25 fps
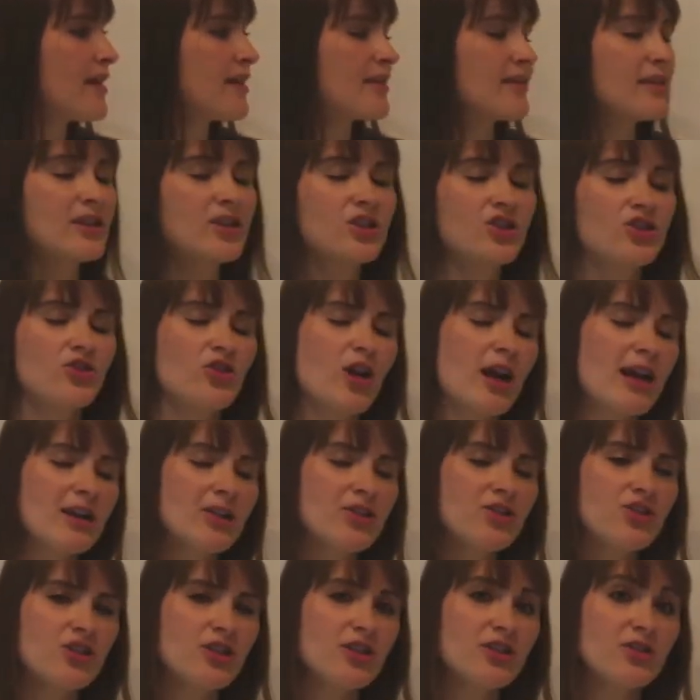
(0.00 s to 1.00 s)
these
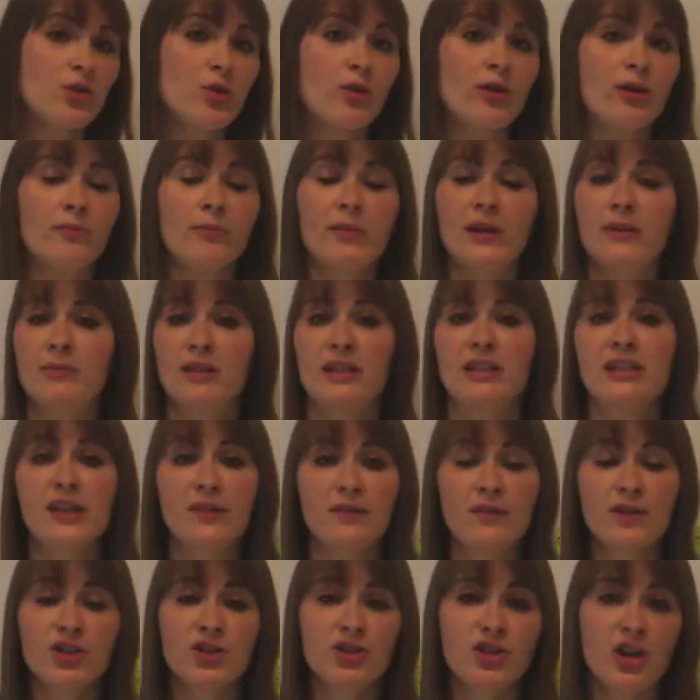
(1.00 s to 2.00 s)
strategies or maybe a
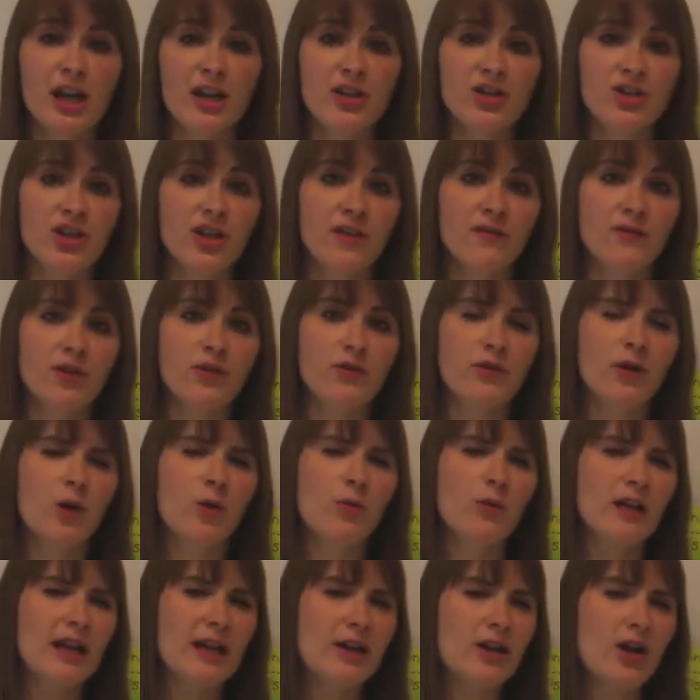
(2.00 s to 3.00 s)
different strategy of your
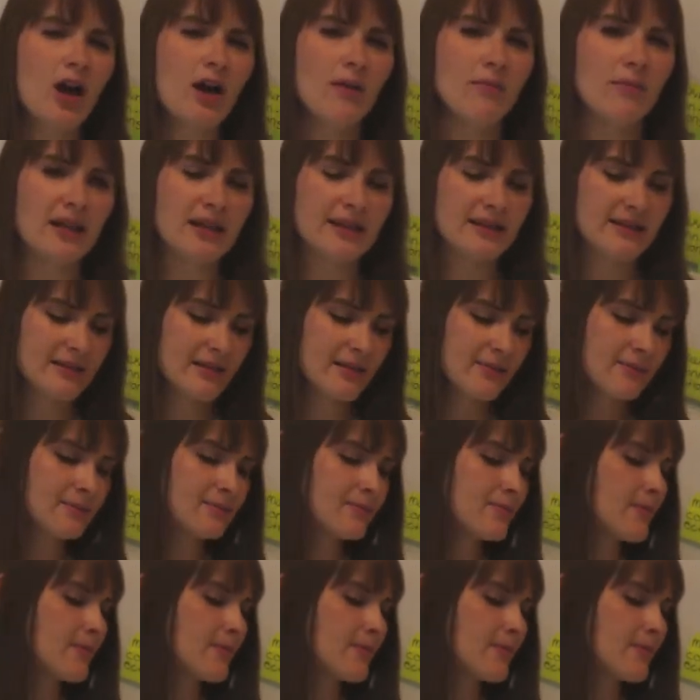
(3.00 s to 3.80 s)
own and not mix them.